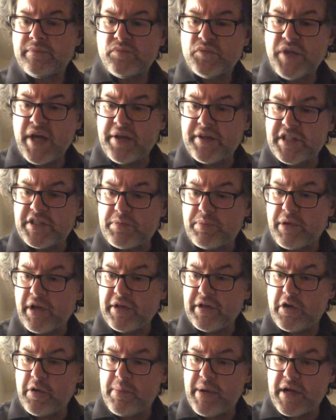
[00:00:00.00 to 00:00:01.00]
Yeah, these
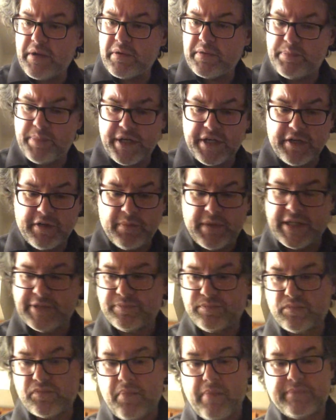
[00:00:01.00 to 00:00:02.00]
probably go better with beer, but
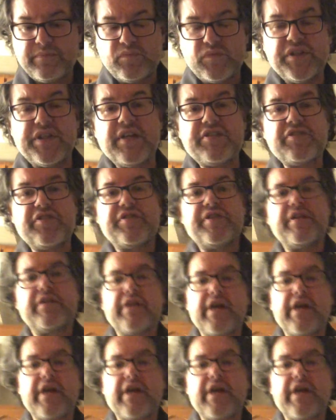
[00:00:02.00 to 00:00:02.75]
and that's the thing.